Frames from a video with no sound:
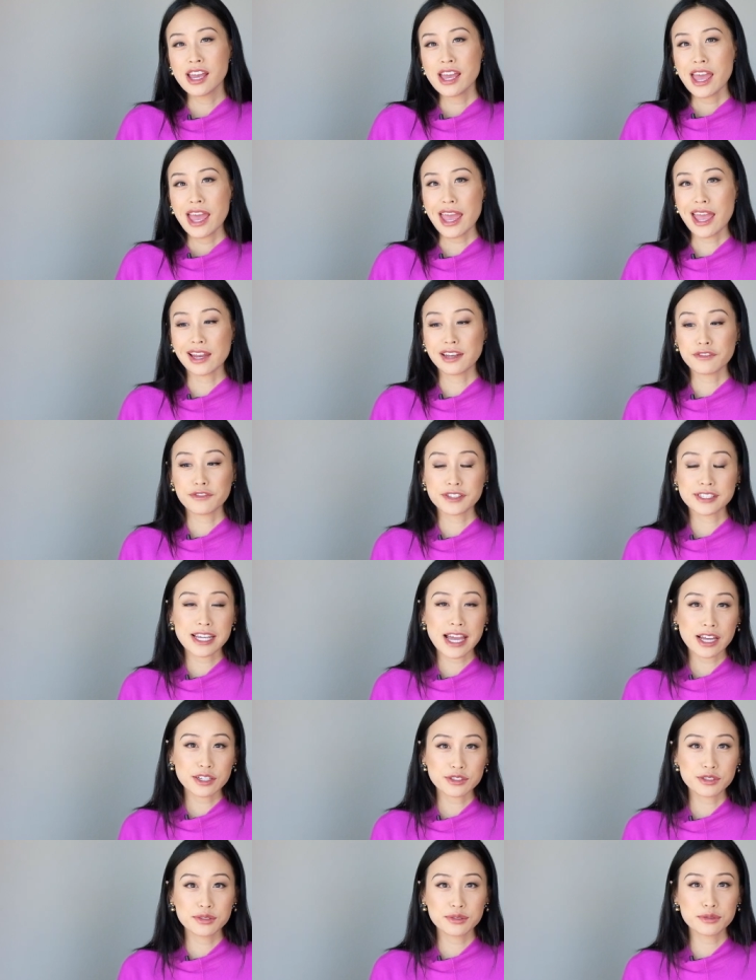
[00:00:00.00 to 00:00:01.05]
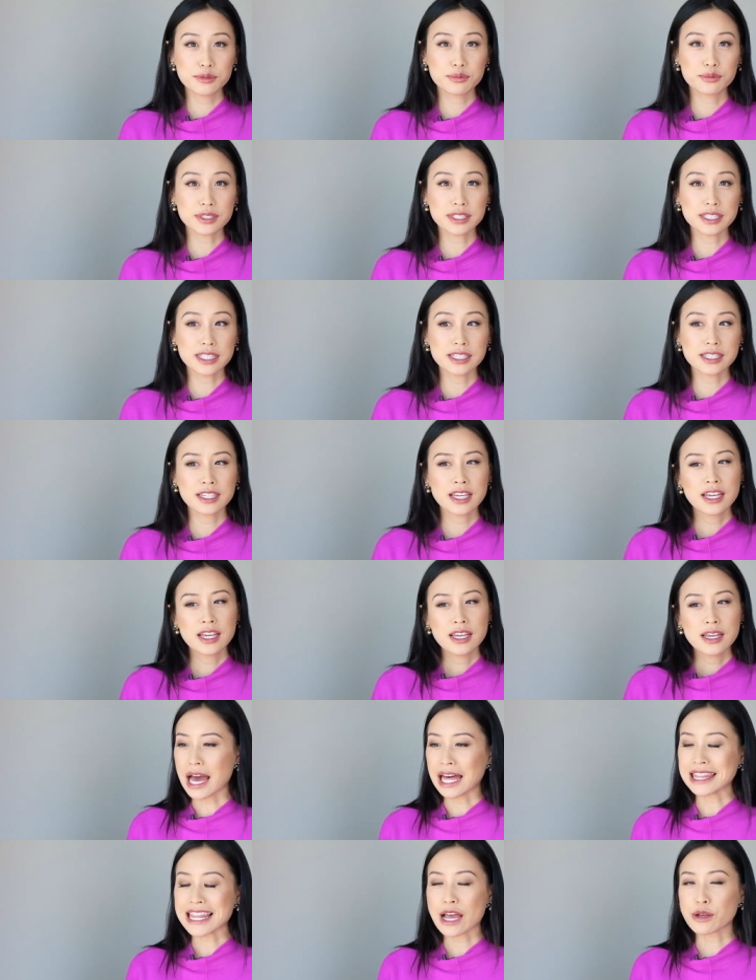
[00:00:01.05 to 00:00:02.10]
And if a tattoo really
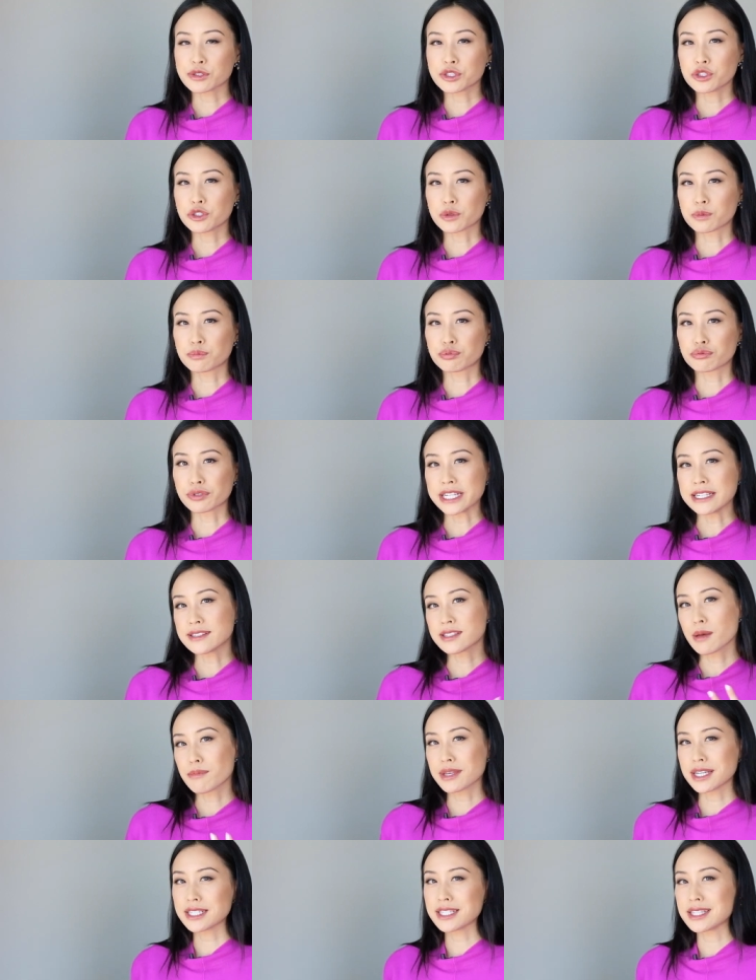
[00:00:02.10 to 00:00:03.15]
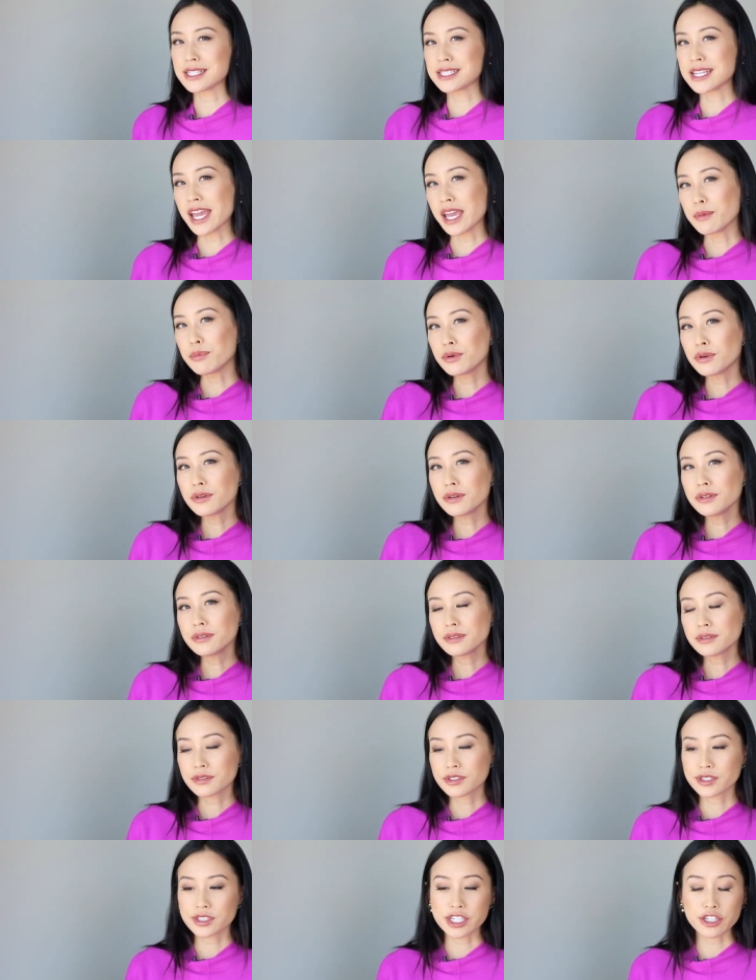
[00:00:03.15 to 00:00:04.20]
allows you to bring something to the table,
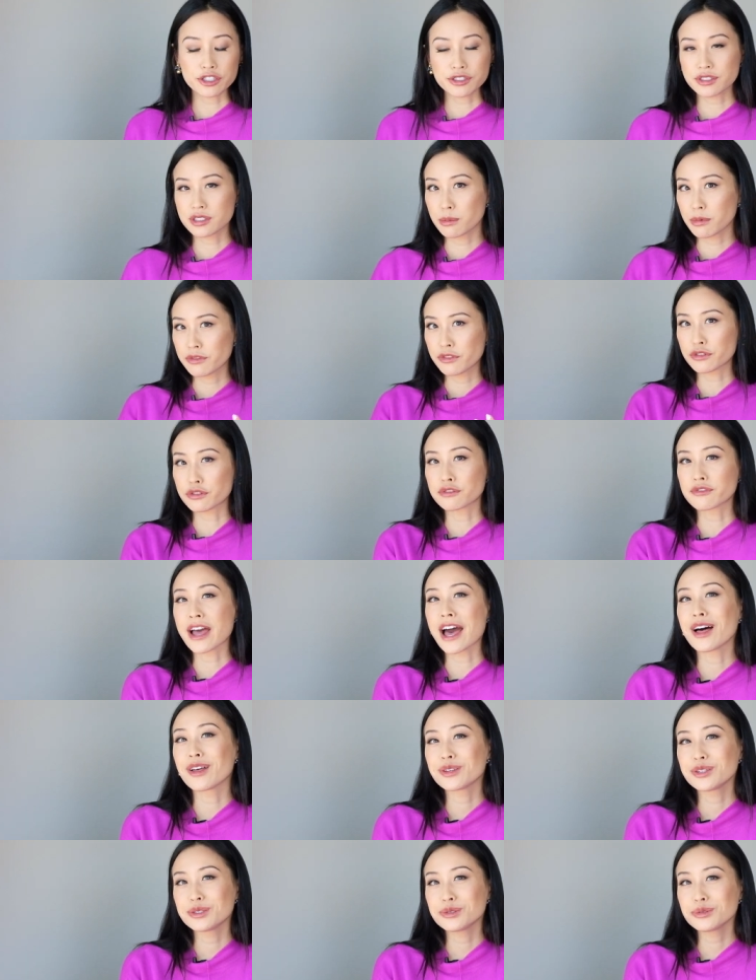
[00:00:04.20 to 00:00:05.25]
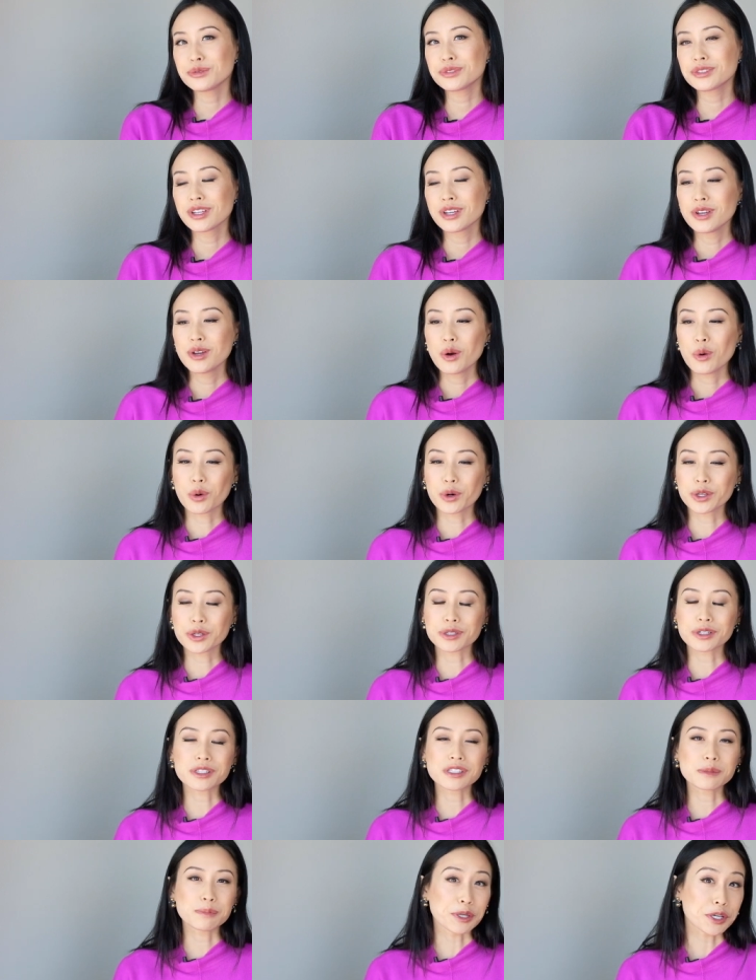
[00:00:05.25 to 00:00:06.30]
shares some of your values or your
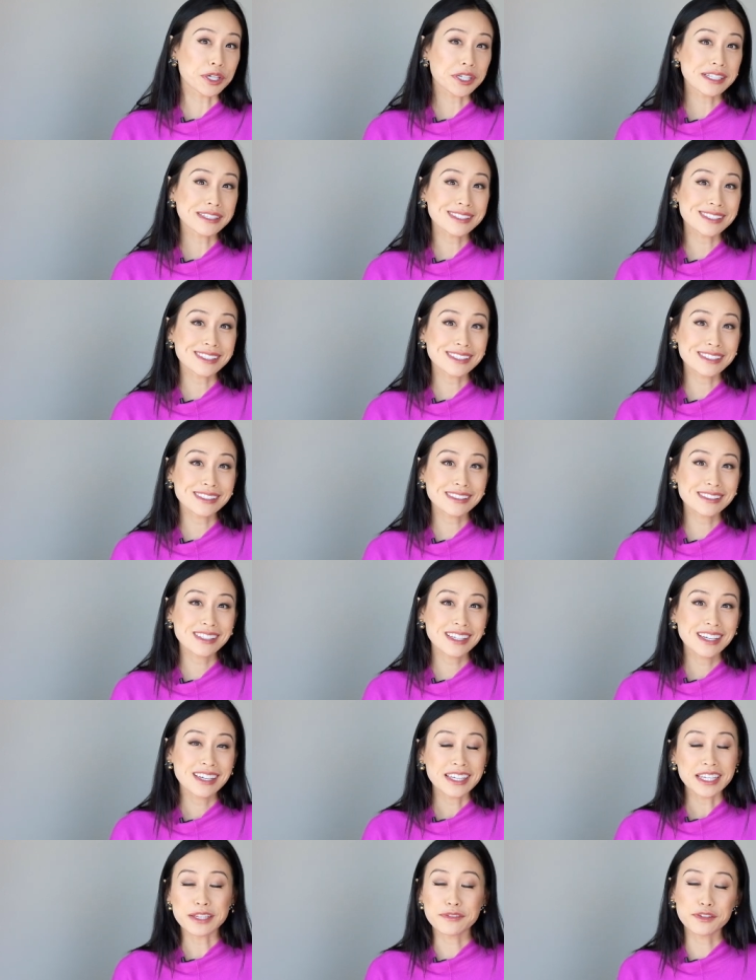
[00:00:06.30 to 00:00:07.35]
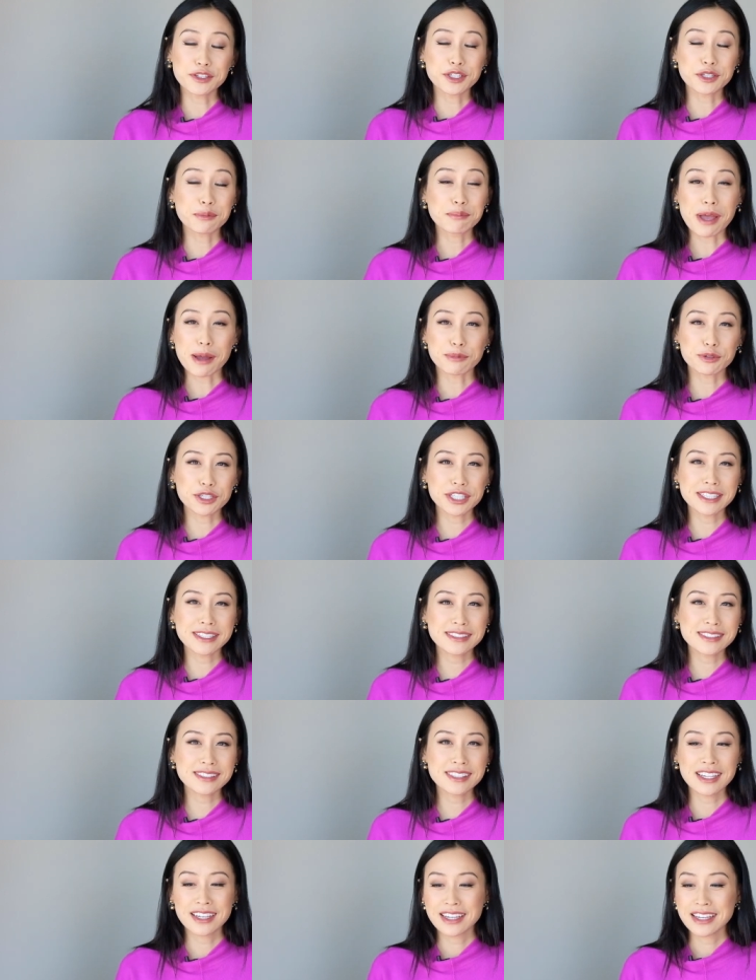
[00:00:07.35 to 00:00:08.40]
experiences, even your memories,